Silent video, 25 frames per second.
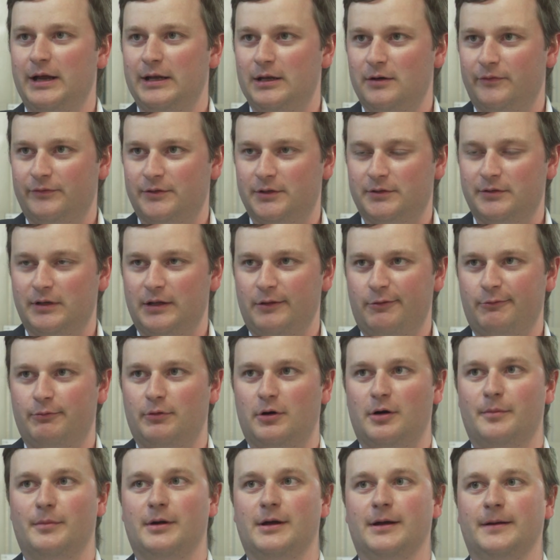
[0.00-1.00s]
of the
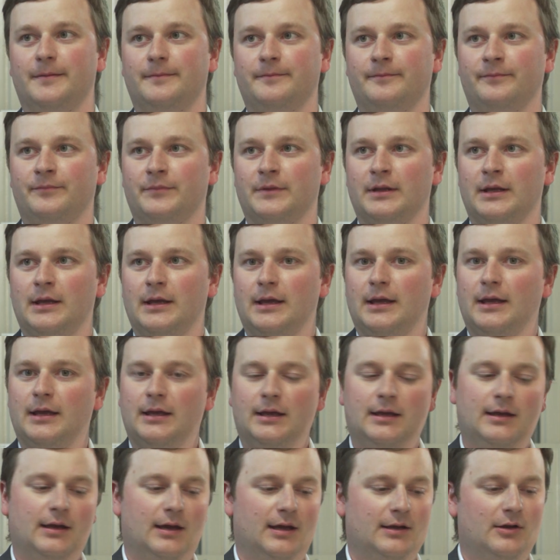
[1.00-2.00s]
transformer.
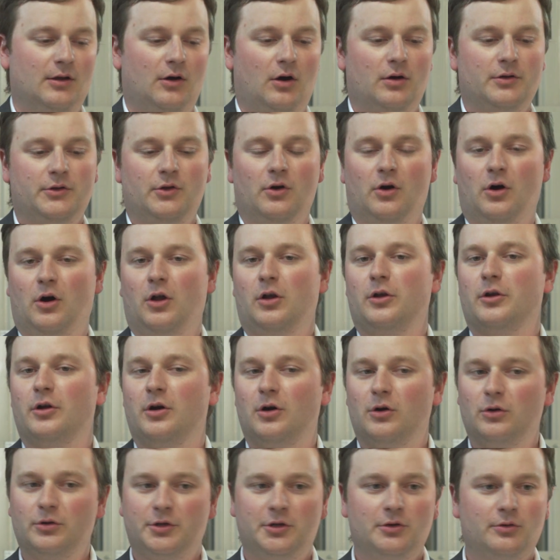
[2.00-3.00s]
And you all
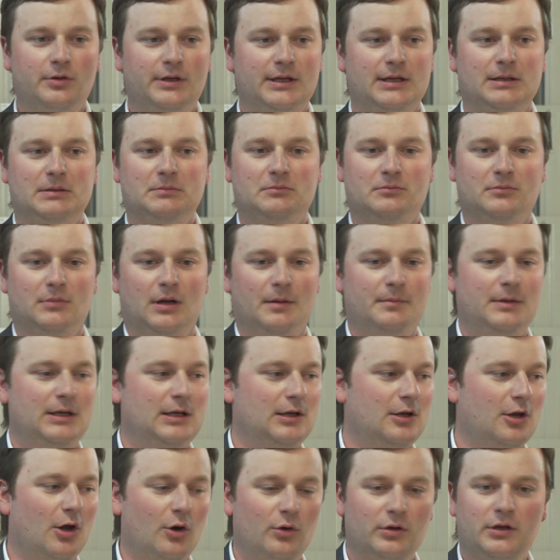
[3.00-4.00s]
know
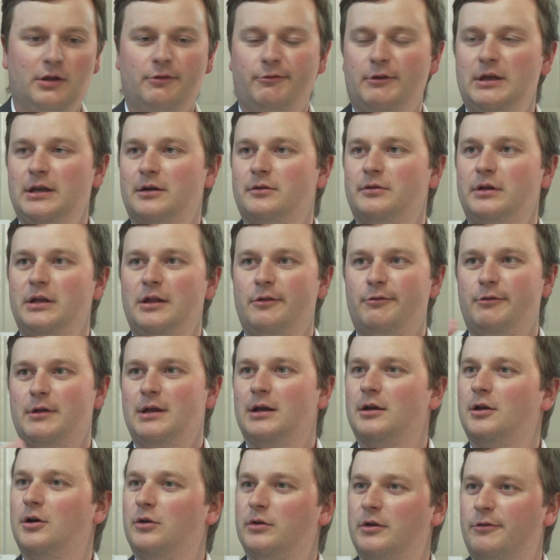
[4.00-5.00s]
load is
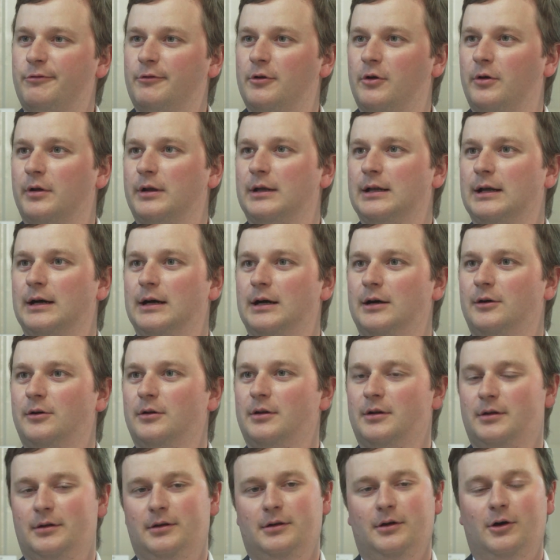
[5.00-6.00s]
increasing, load is going
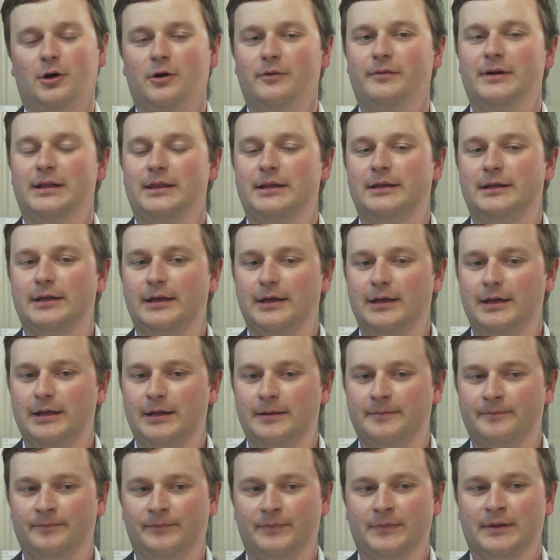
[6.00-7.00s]
down over the
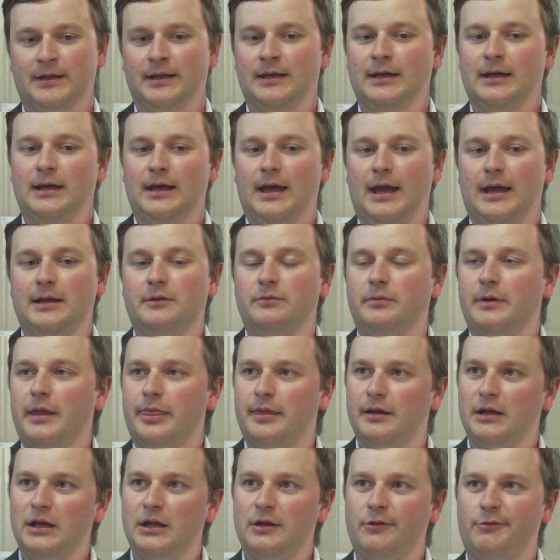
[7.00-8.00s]
day, and
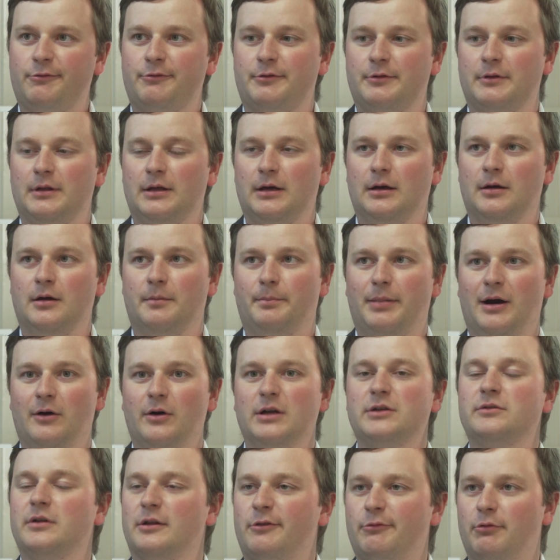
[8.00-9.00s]
with this,
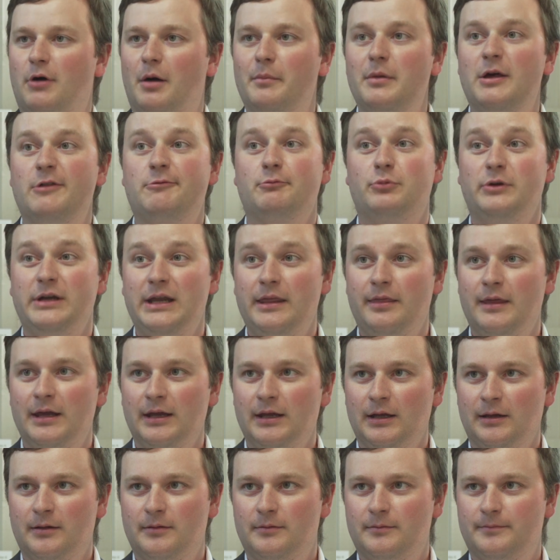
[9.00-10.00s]
power transformer is
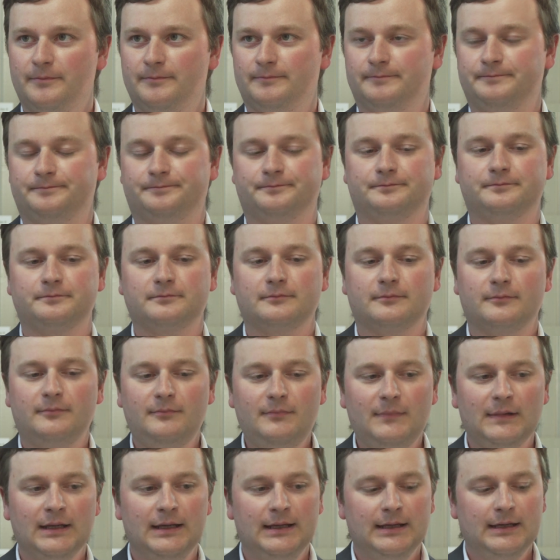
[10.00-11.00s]
breathing.
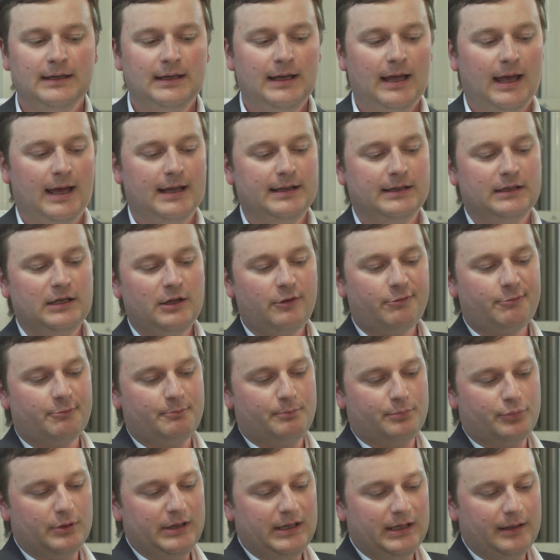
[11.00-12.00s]
And this
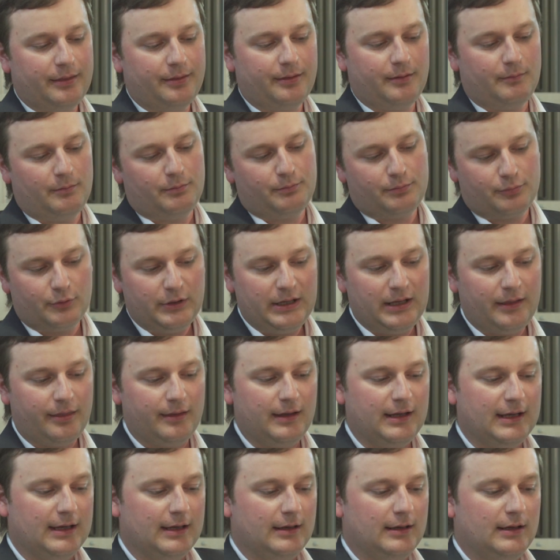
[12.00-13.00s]

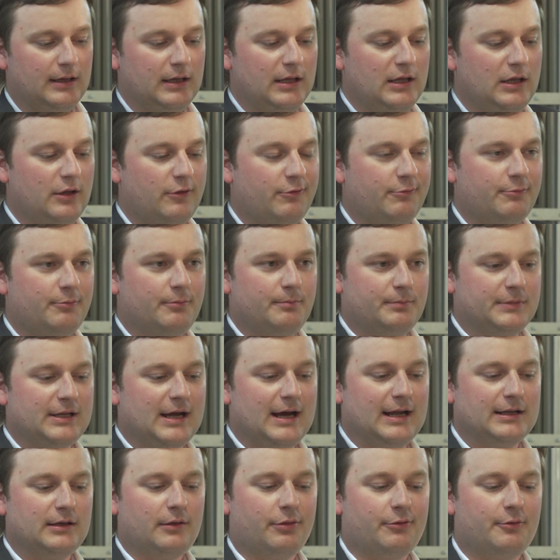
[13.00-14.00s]
breathing is
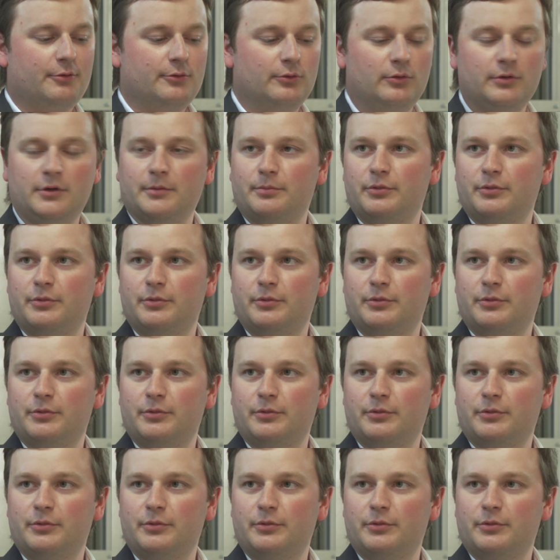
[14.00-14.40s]
done through the